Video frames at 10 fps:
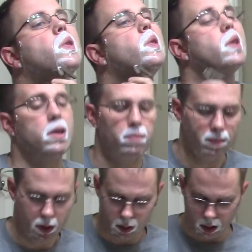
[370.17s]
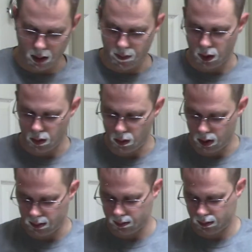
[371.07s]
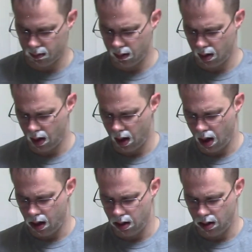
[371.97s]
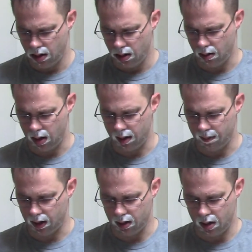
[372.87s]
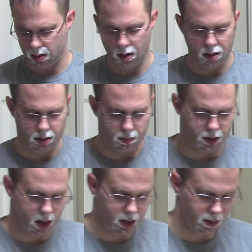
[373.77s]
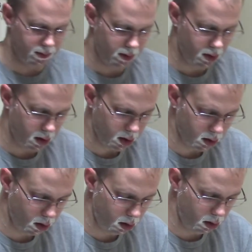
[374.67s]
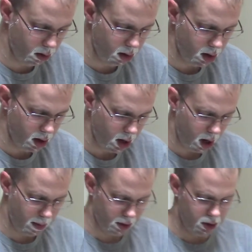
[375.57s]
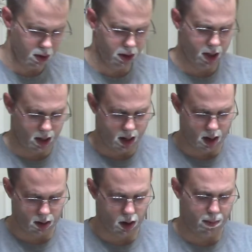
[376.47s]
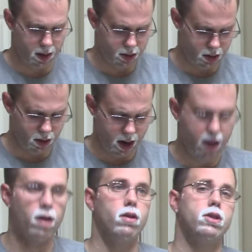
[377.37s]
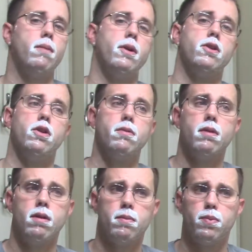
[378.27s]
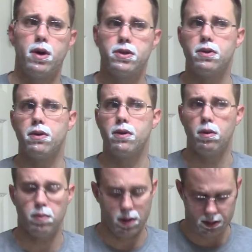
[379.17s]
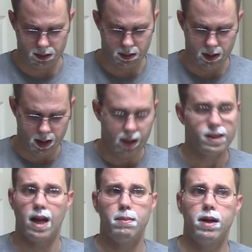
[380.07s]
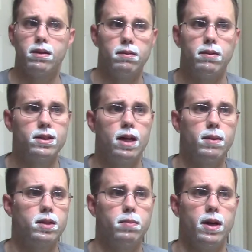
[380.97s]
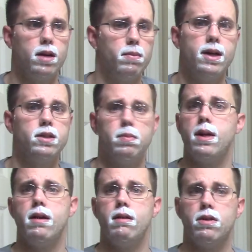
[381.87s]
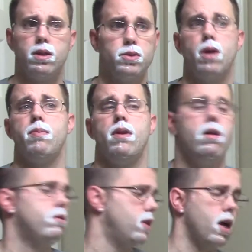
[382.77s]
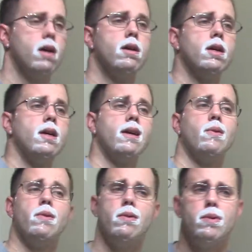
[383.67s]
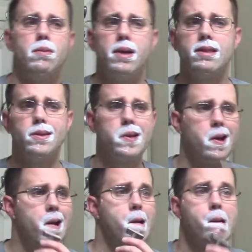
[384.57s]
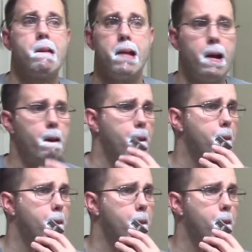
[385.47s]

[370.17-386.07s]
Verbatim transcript: and a UR41. Okay, it, it's all subjective. It's all about your technique. It's all about your angle. It's all about your pressure or no pressure. It's not about the, it's not about the blade. A blade's a blade. Are some sharper than others? Yeah. Old buddy still cut hair? Yeah.